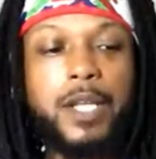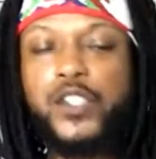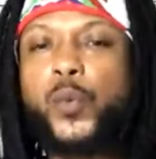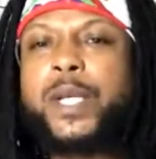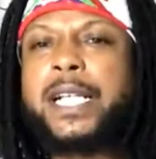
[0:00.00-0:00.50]

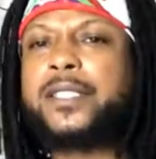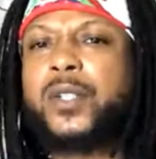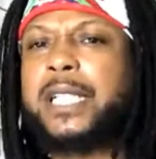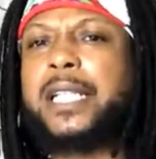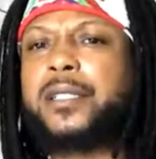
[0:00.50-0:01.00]
So we couldn't go
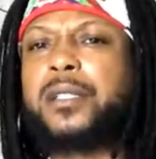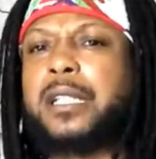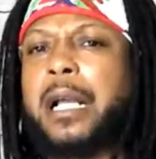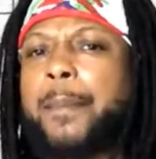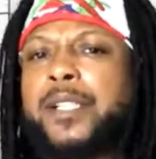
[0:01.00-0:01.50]
there and look
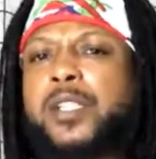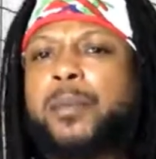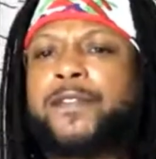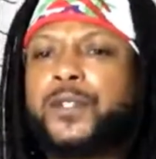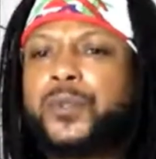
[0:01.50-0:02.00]
like a bunch of
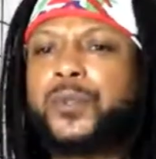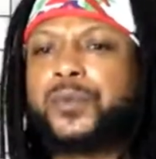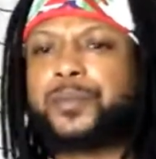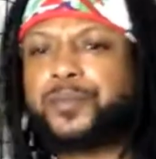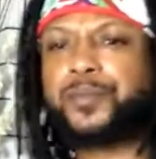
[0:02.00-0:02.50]
buffoons.
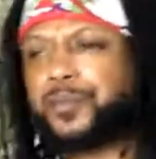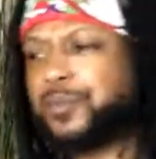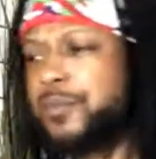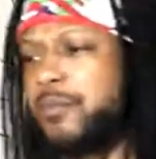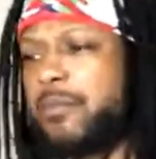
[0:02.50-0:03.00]
Talking
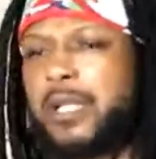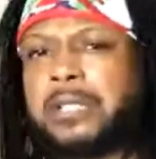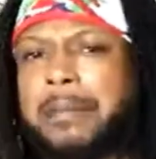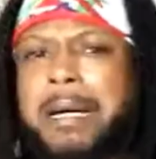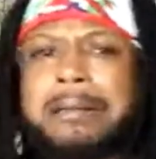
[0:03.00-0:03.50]

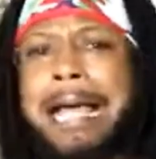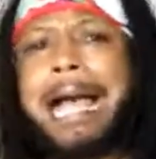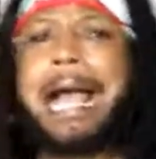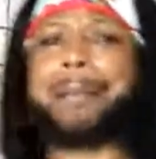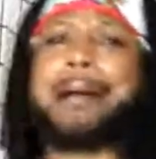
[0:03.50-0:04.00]
about live.